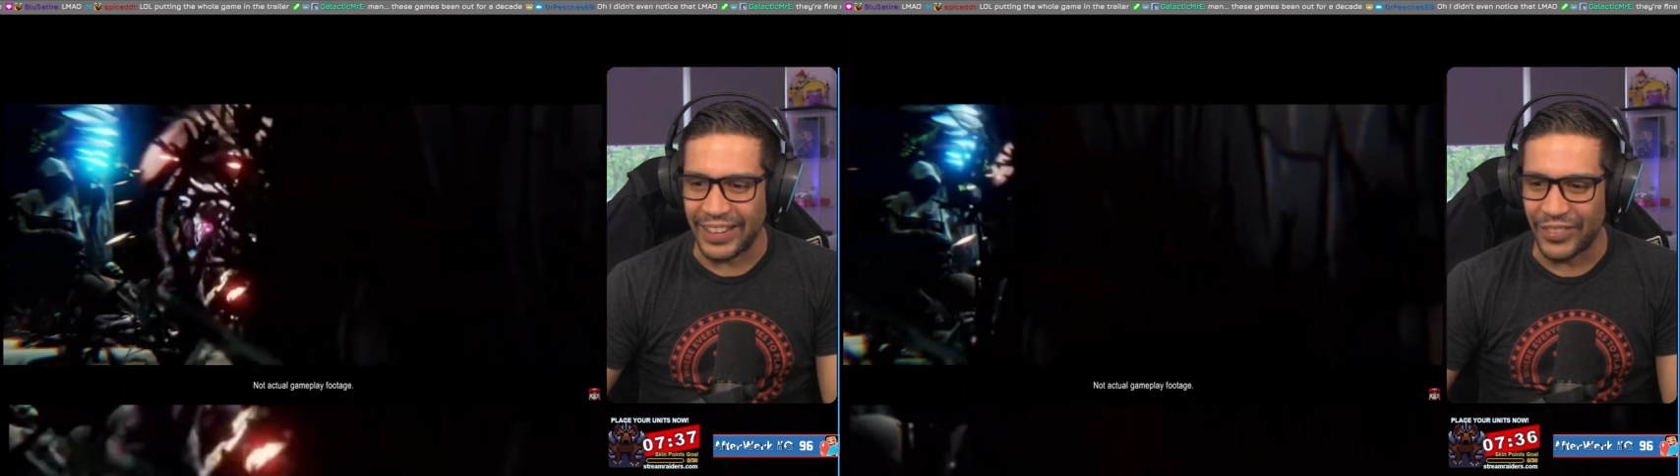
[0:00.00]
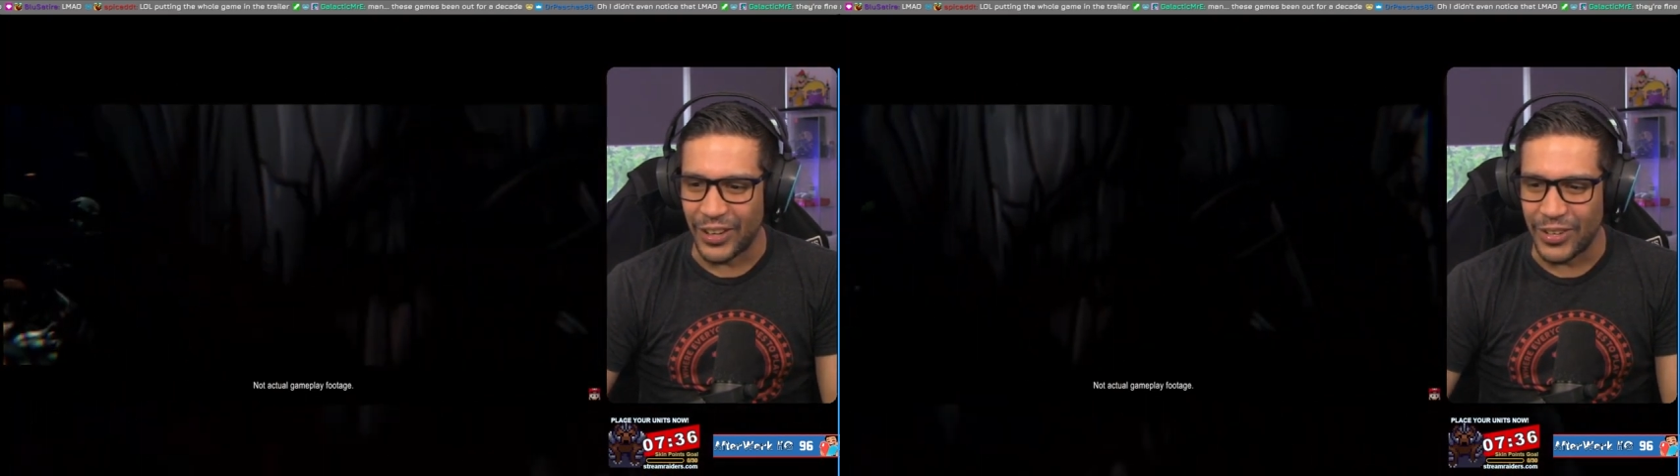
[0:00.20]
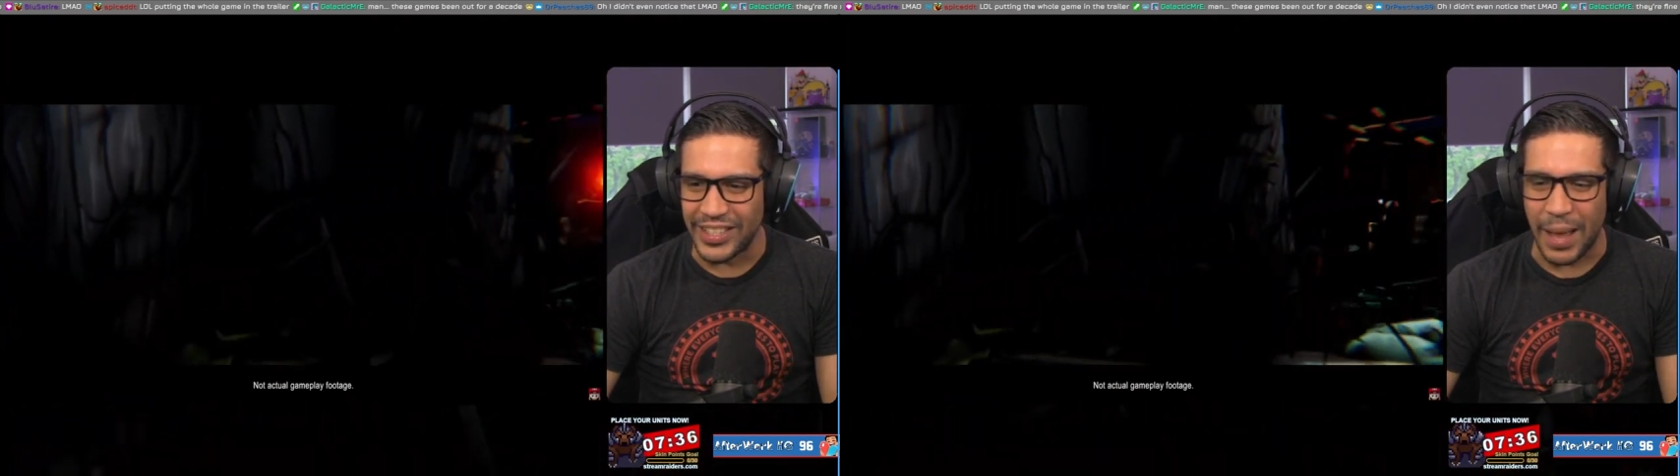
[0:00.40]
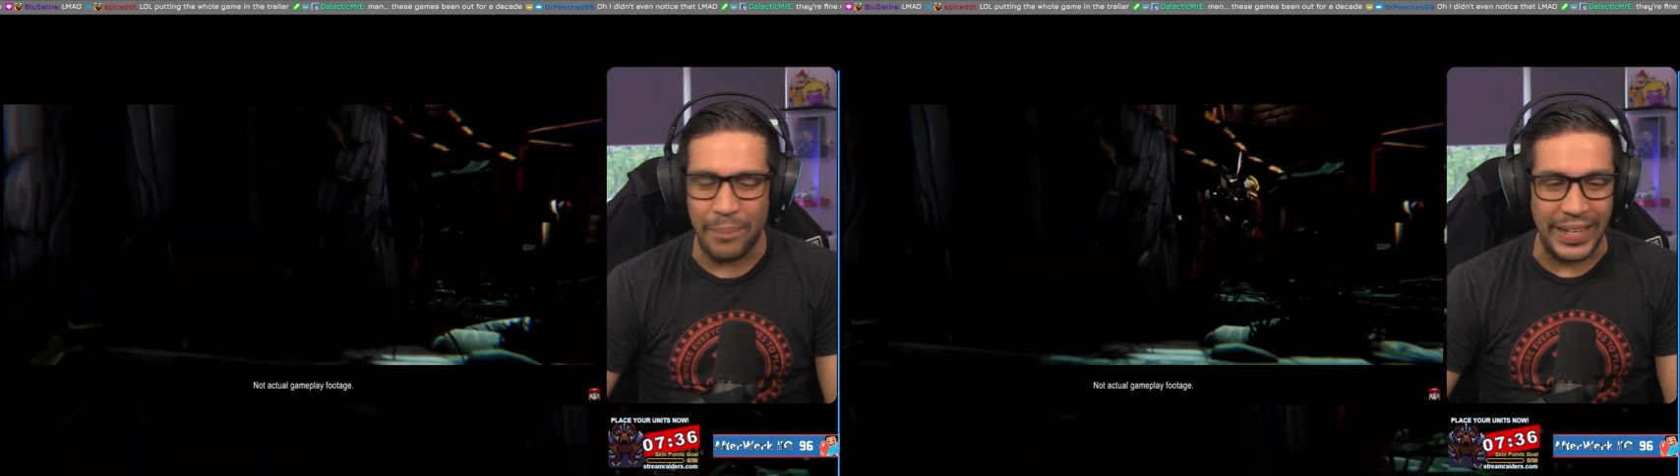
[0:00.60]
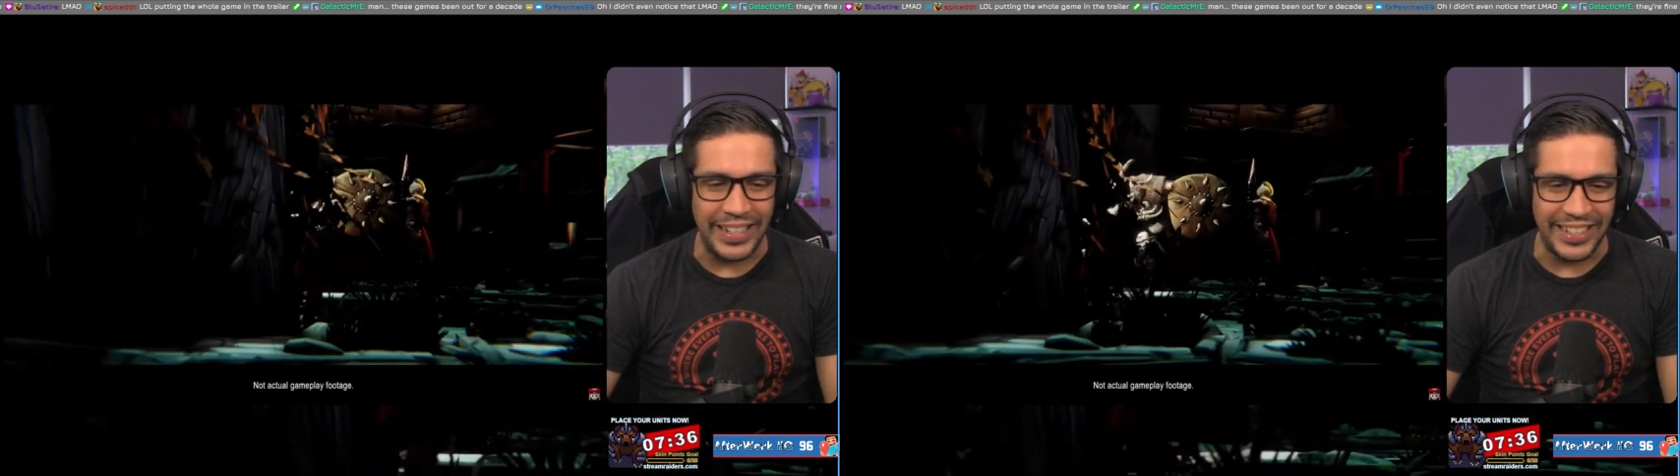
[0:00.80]
even notice that
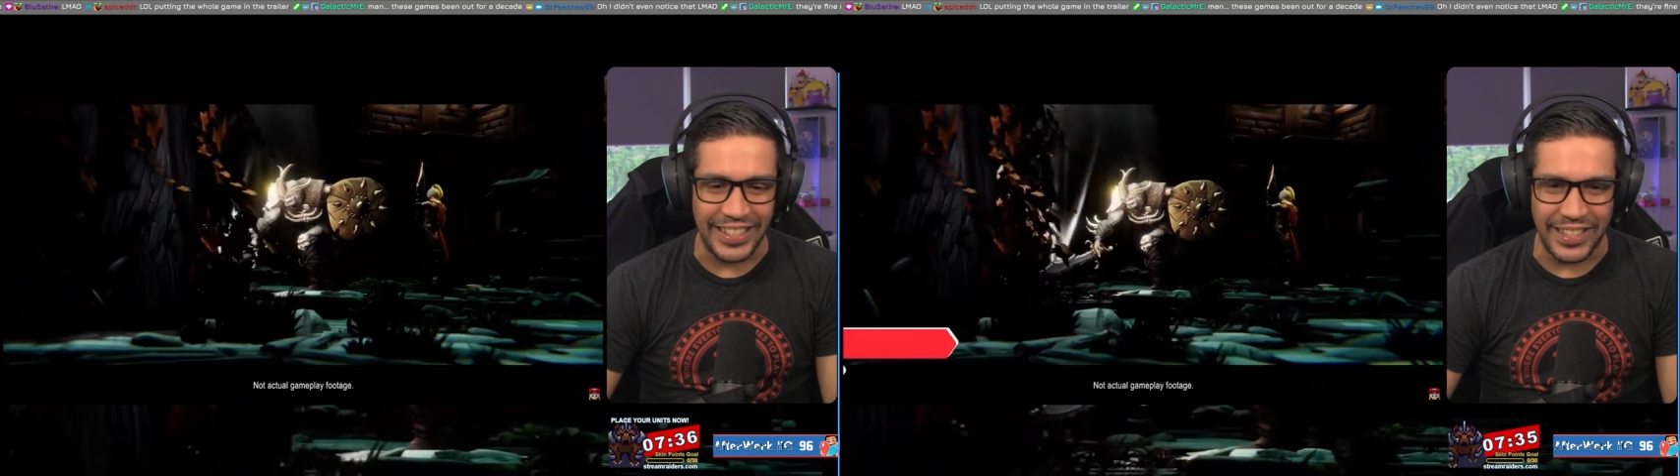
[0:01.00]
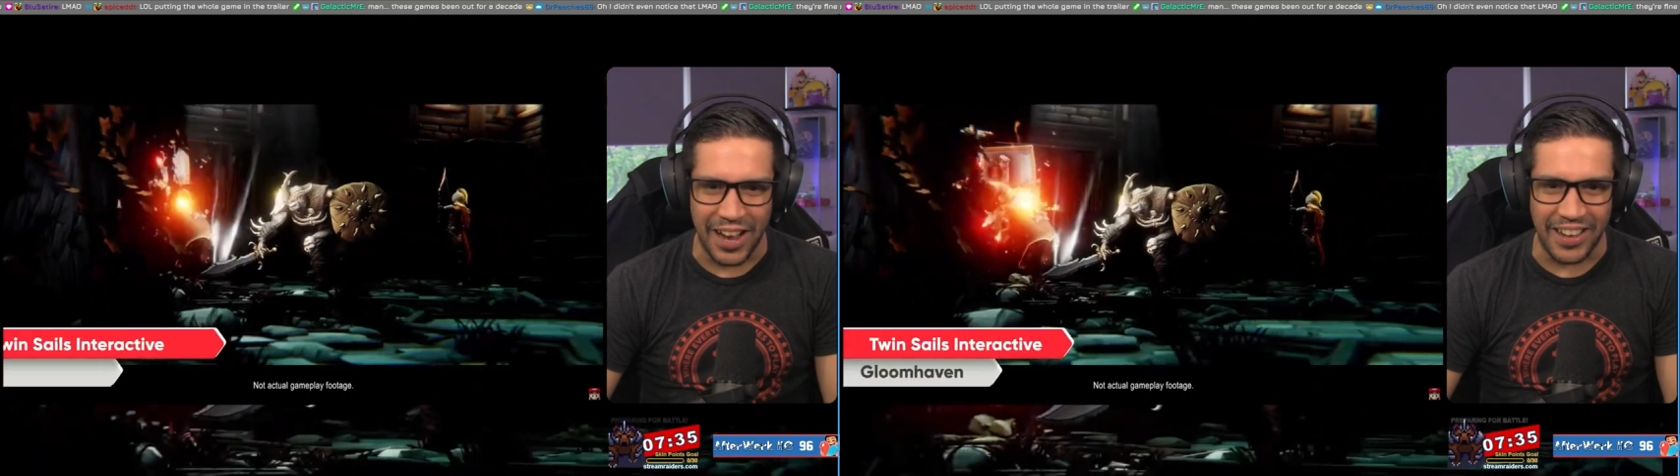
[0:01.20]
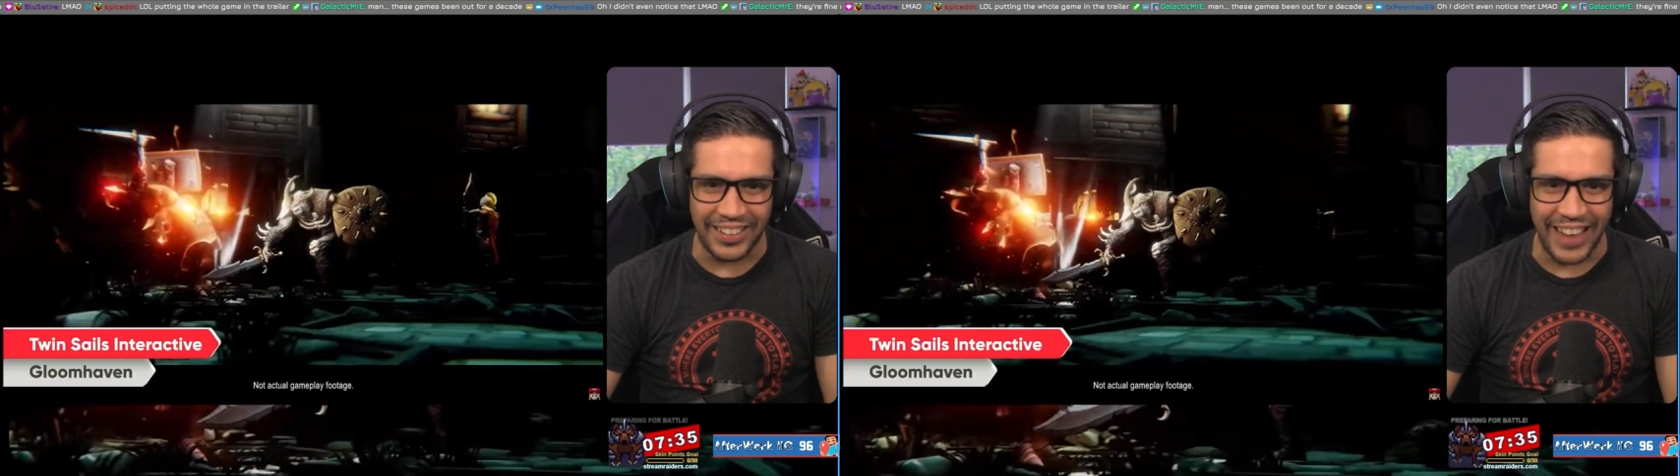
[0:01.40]
Peach's dog.